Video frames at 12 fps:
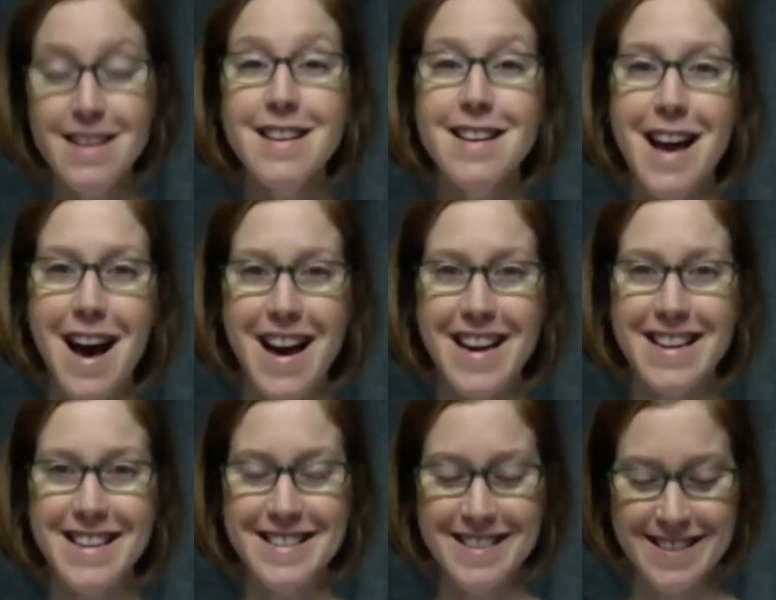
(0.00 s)

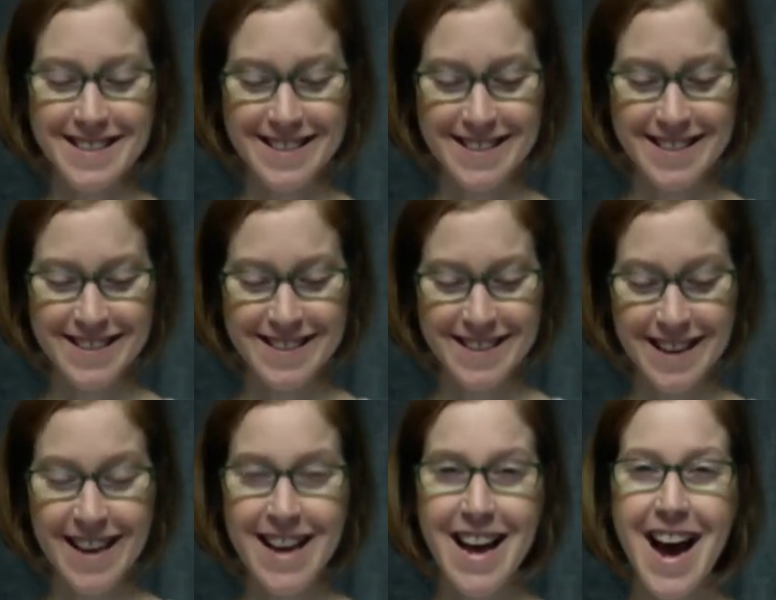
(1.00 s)
9.
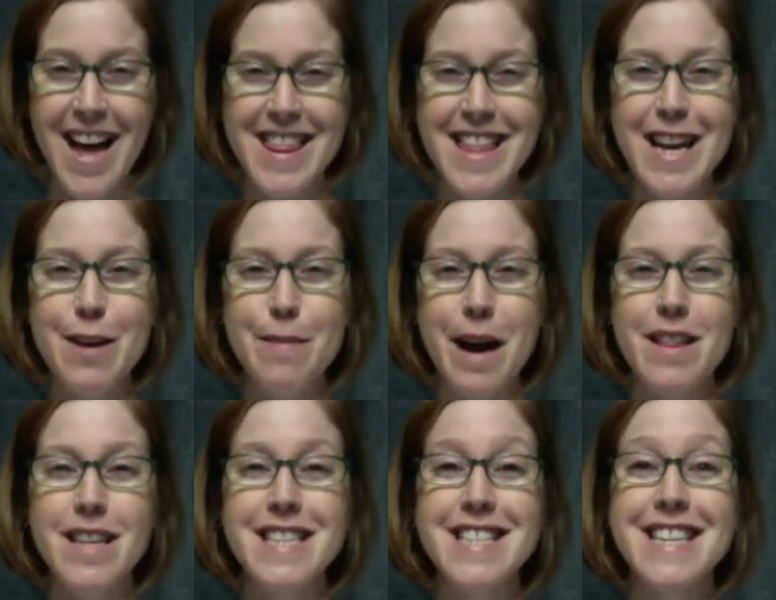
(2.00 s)
I think about
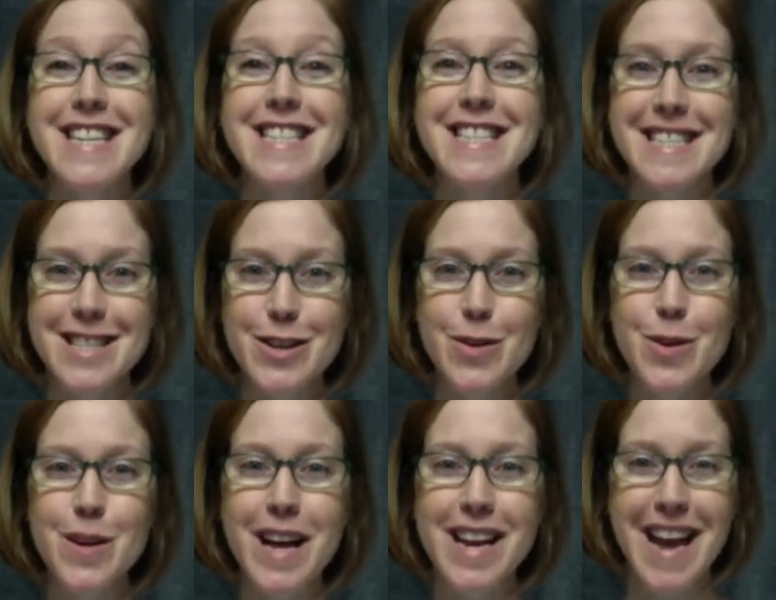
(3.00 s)
the
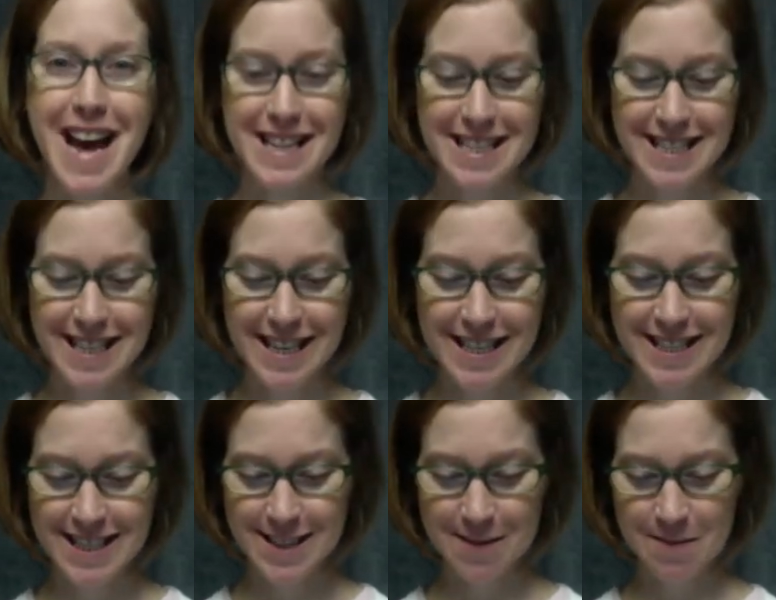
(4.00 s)
statistical
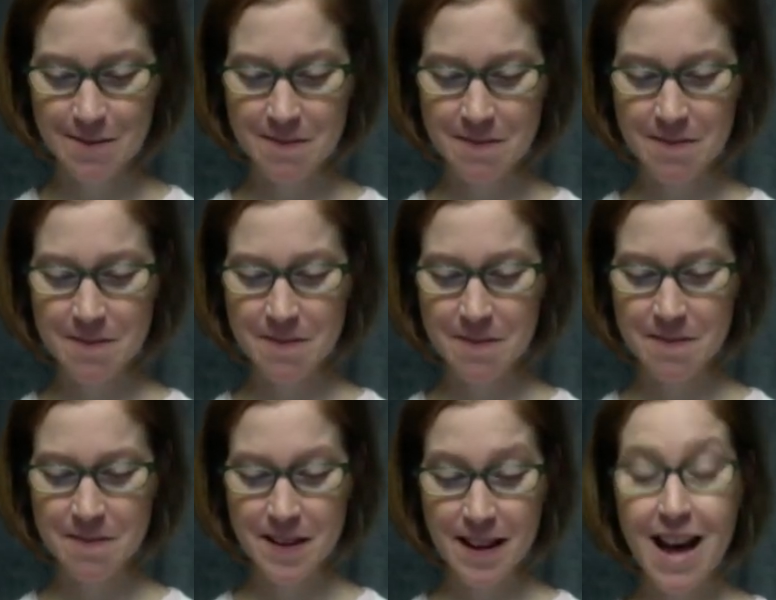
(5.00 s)
analyses.
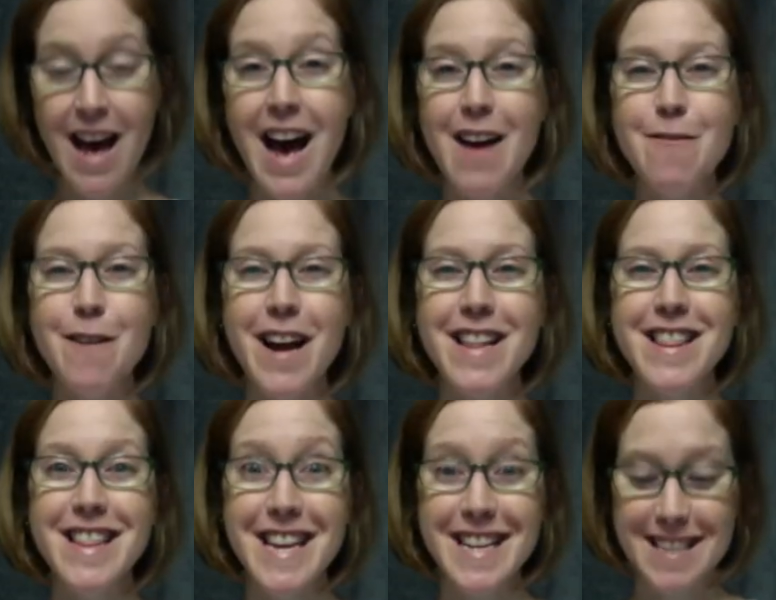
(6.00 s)
I
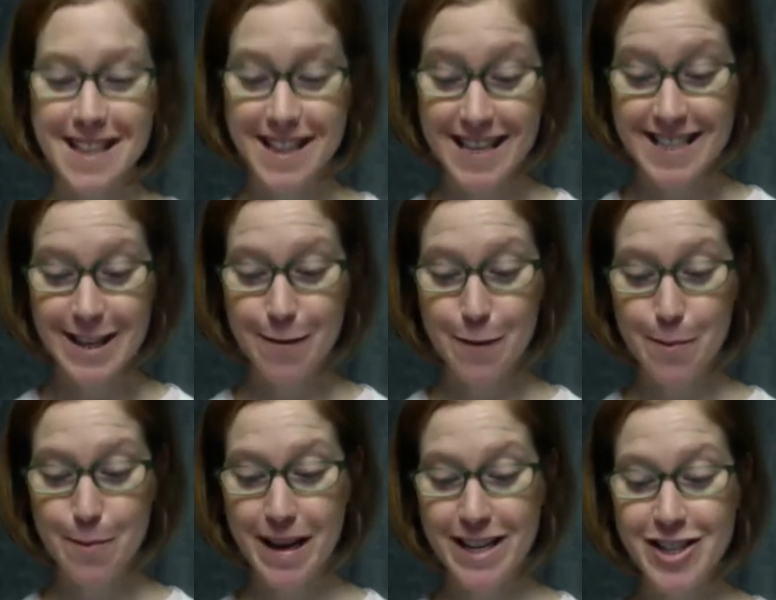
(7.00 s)
find this
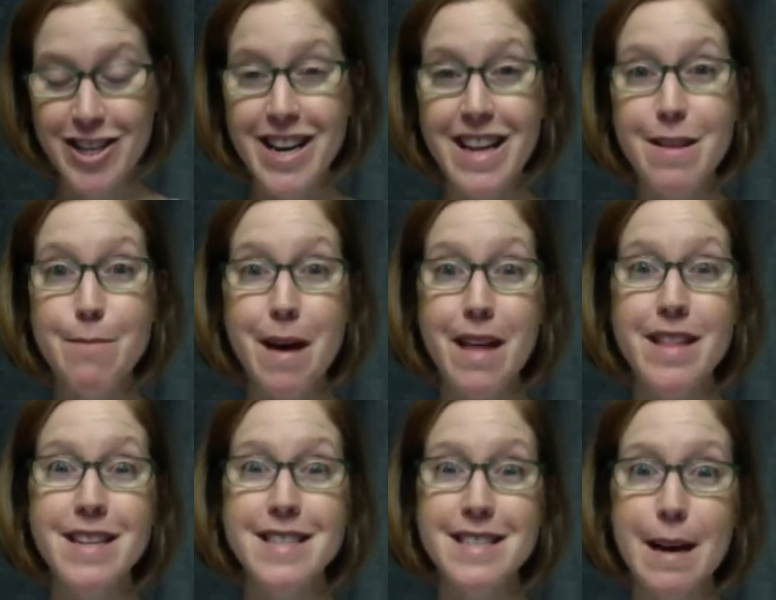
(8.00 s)
information in the
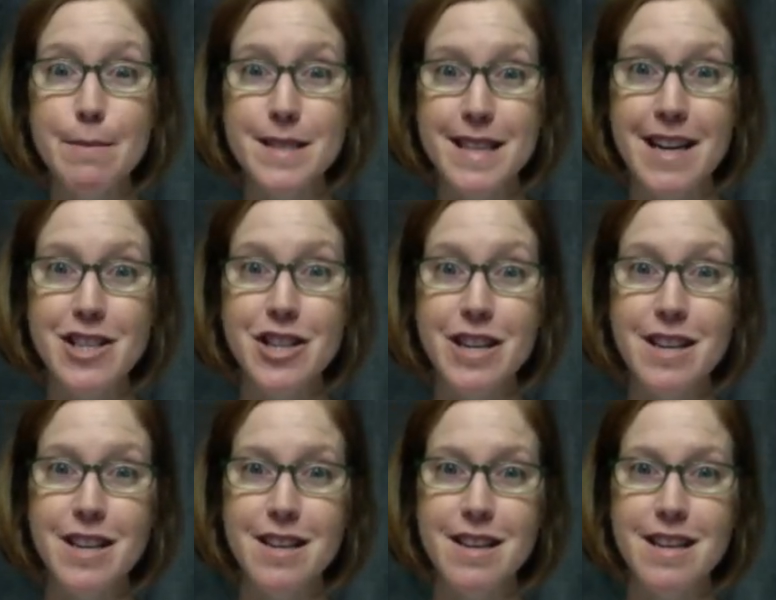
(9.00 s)
methods
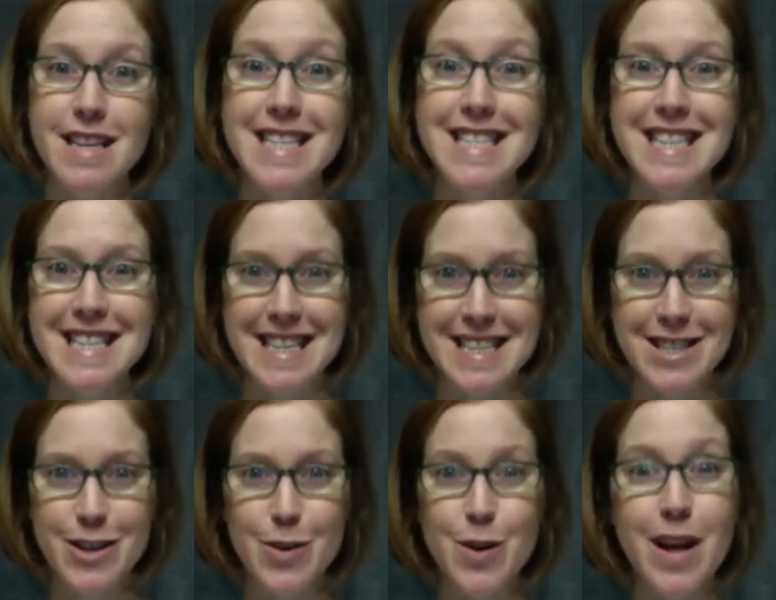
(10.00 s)
subsection,
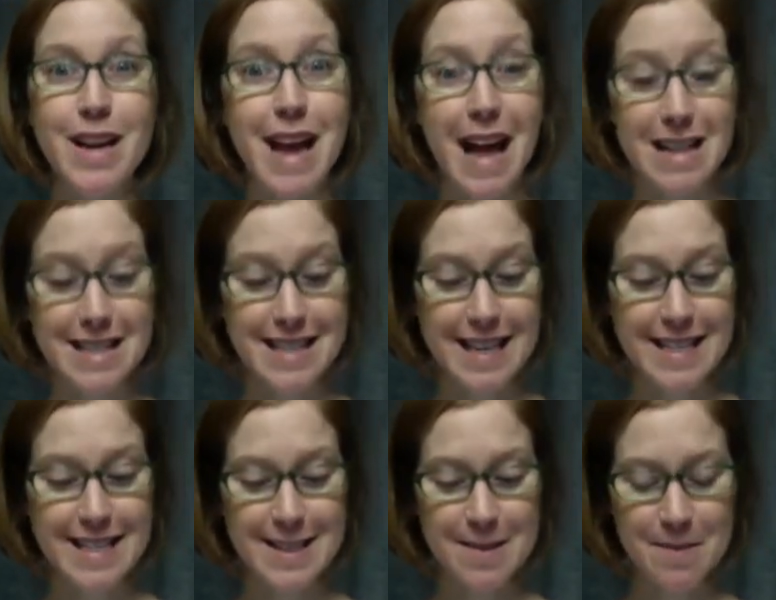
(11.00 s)
statistical
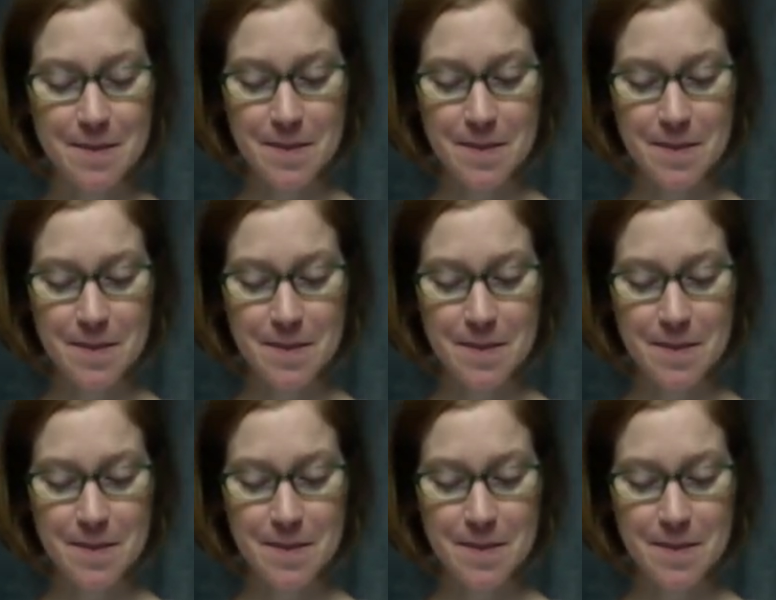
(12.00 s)
analysis.